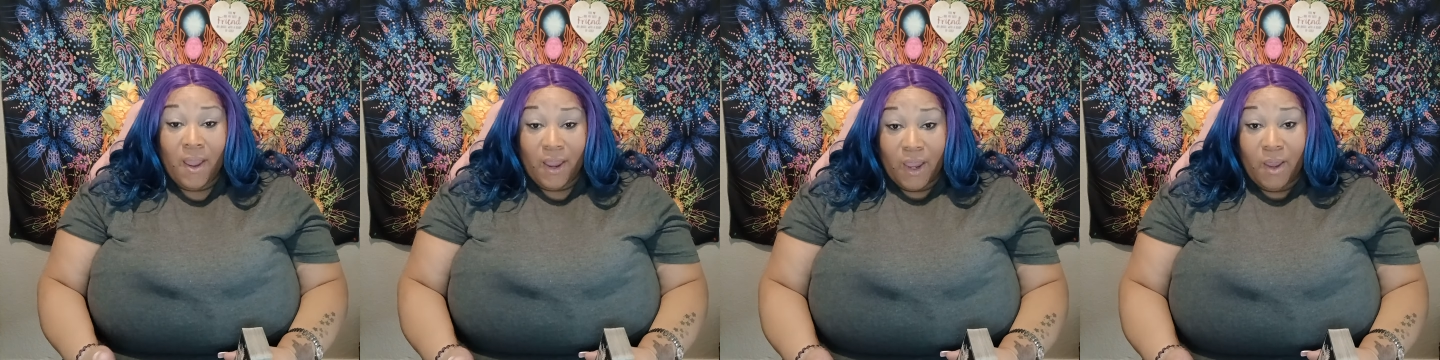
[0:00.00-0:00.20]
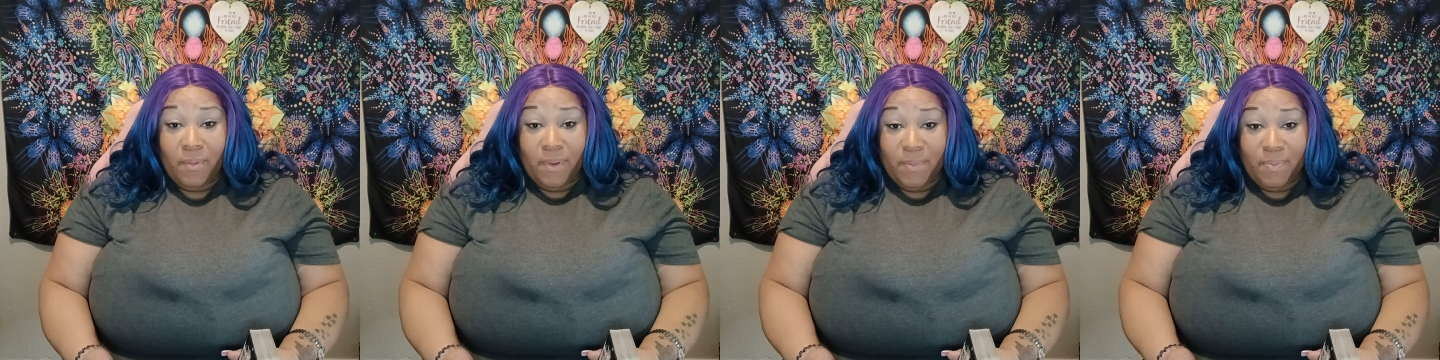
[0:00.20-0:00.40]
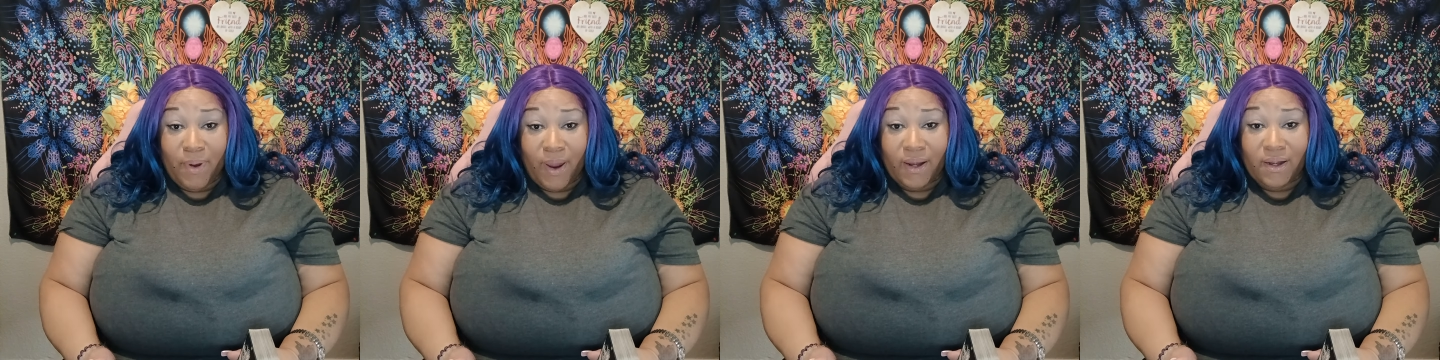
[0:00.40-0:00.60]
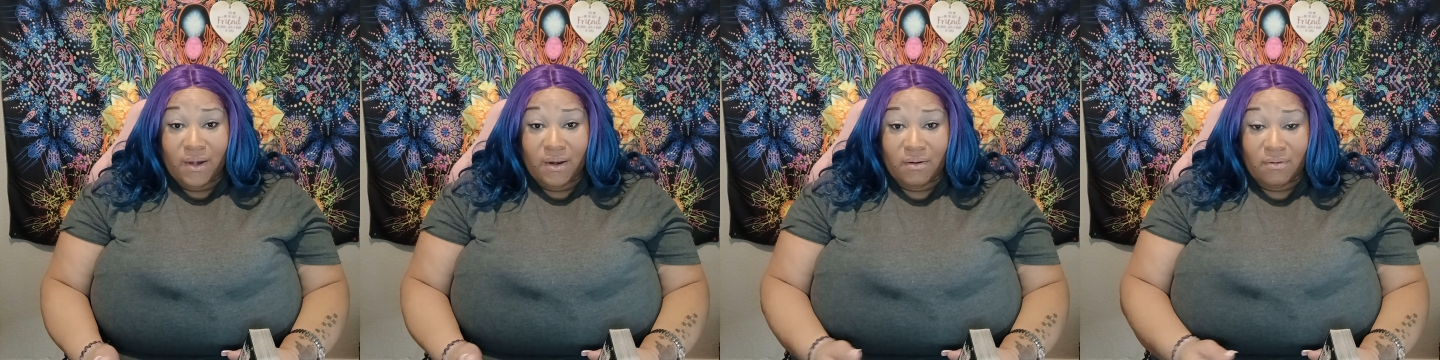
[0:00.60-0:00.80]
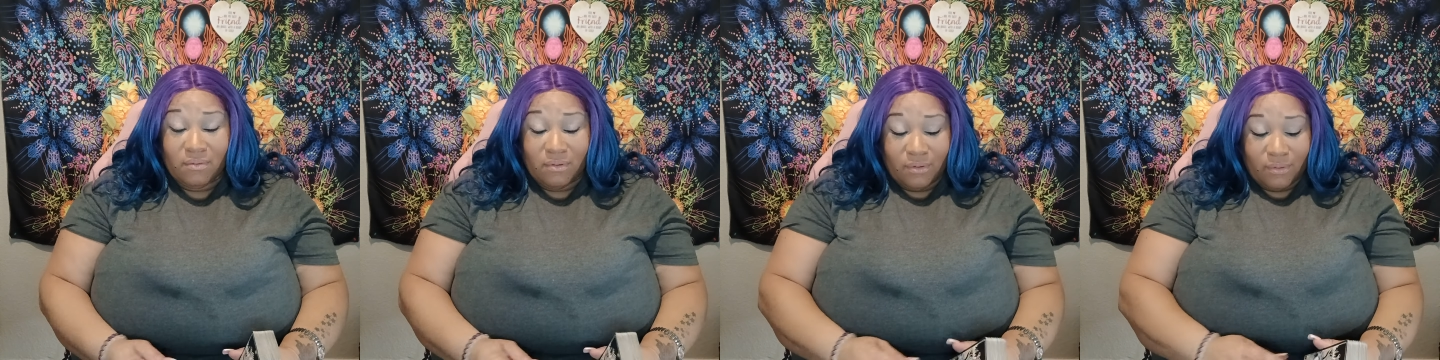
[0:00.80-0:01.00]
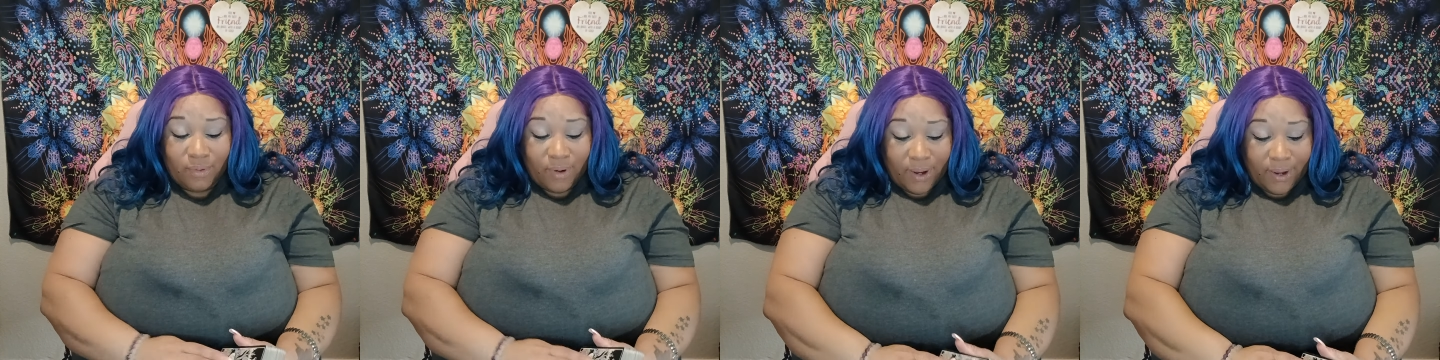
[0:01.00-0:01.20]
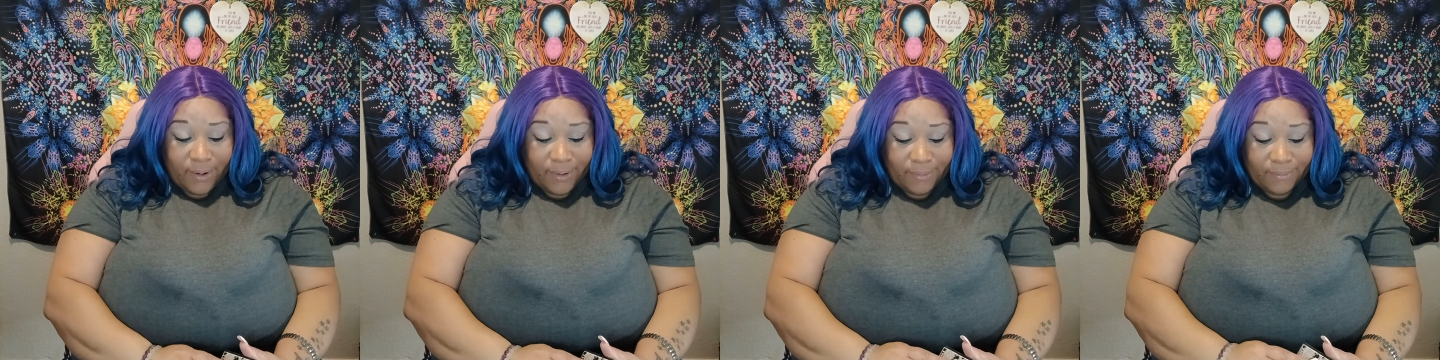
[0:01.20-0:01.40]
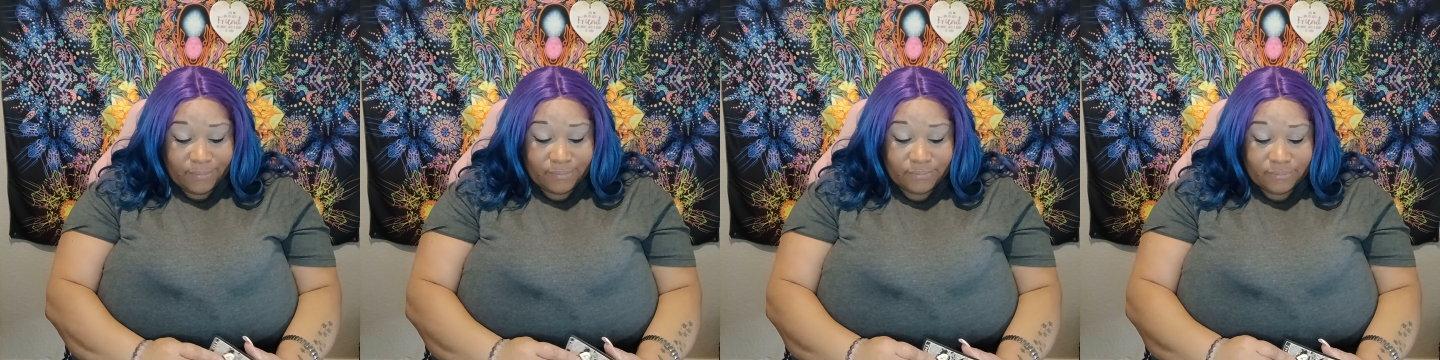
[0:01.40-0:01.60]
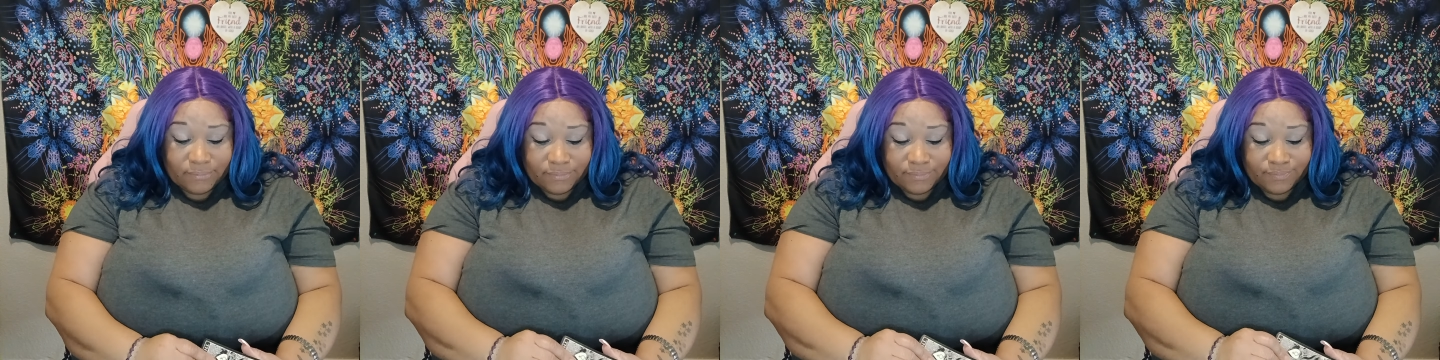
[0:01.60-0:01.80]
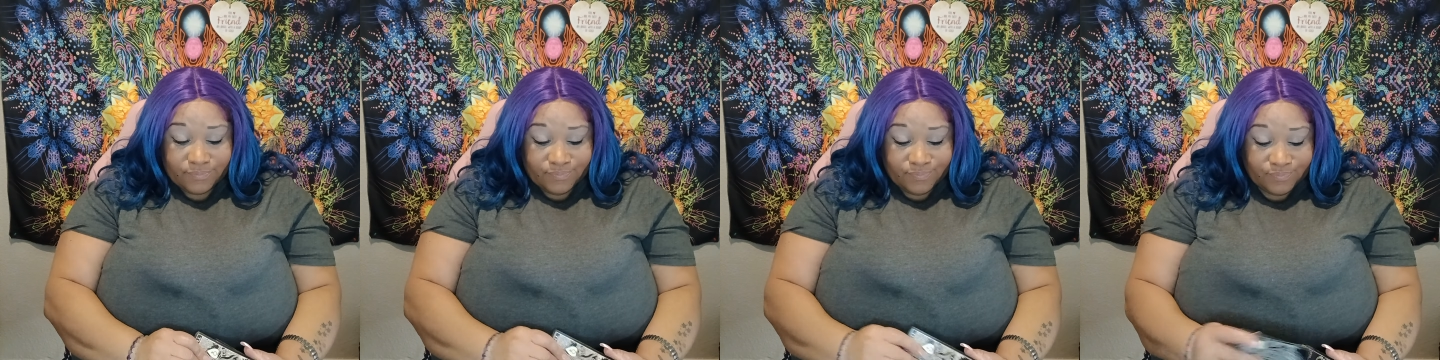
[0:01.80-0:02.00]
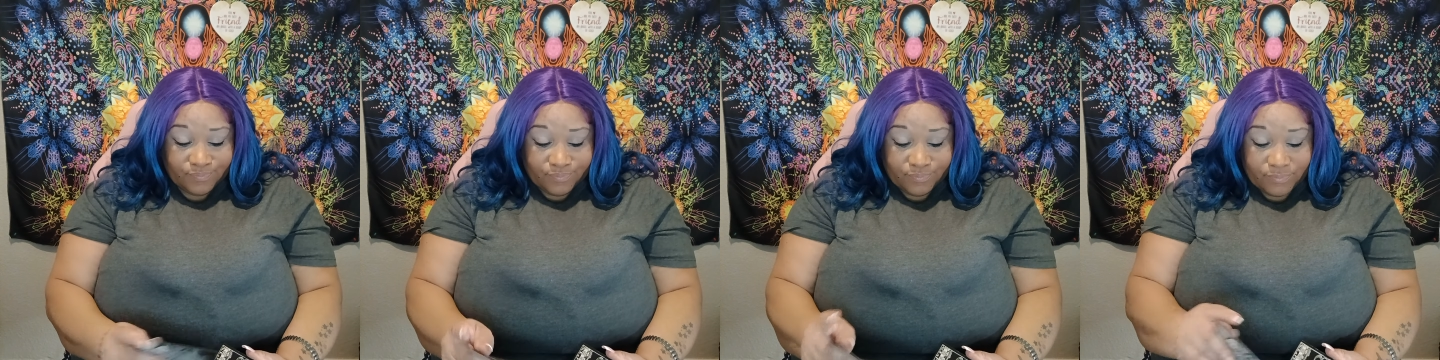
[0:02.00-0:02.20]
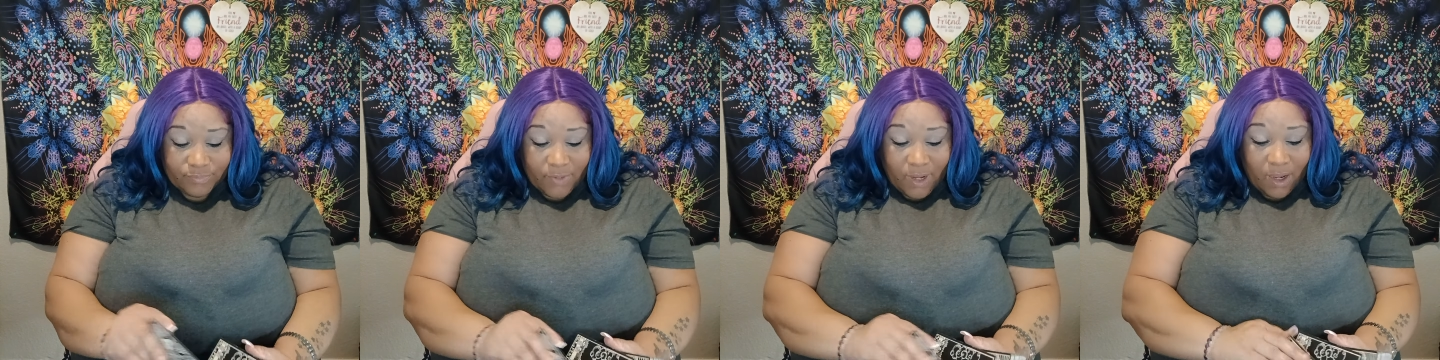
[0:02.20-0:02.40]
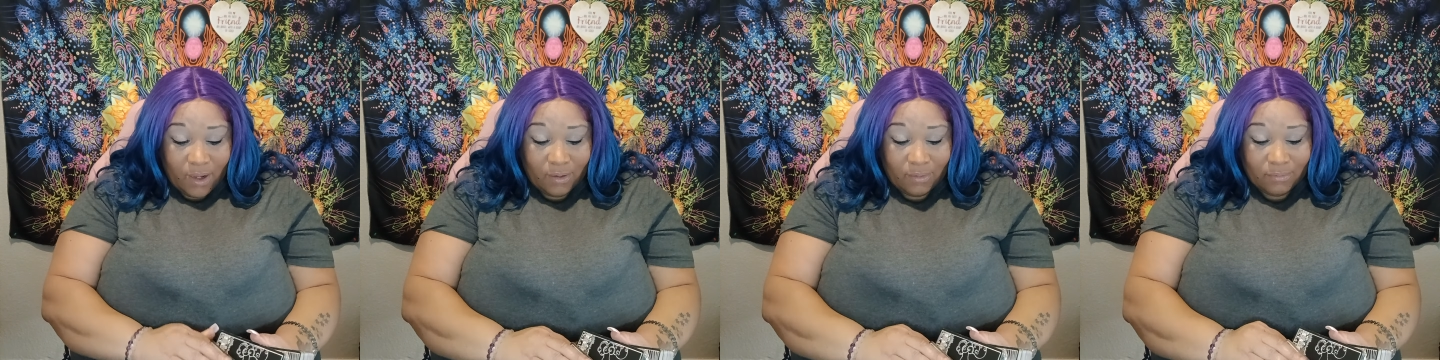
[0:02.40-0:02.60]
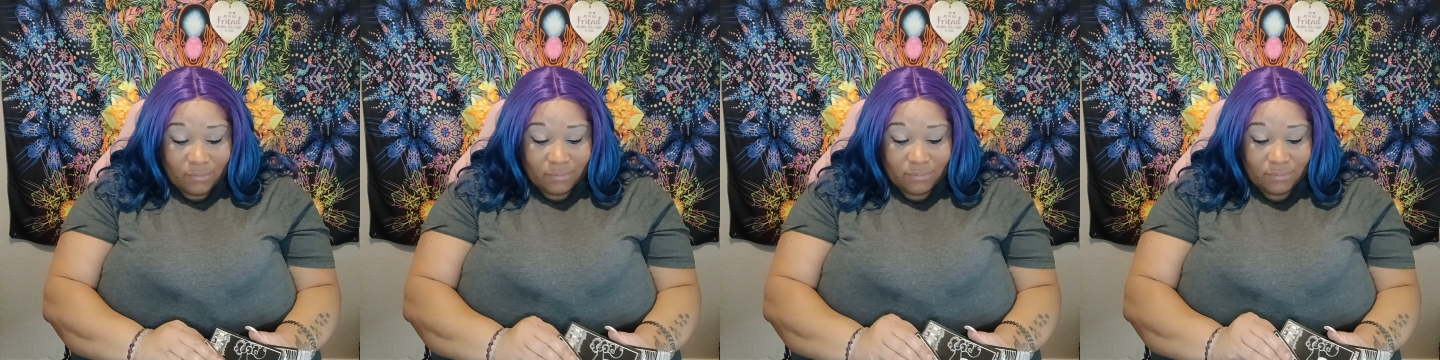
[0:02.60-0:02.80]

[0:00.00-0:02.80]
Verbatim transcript: Could be pregnant, okay? Yeah.